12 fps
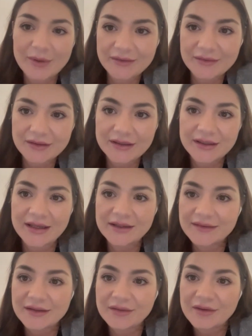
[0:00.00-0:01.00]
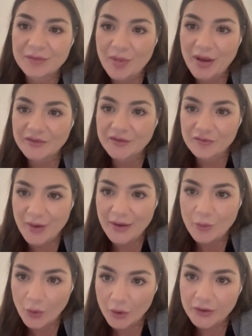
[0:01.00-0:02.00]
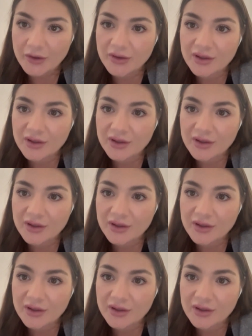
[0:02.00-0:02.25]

basically like seeing the impact of my work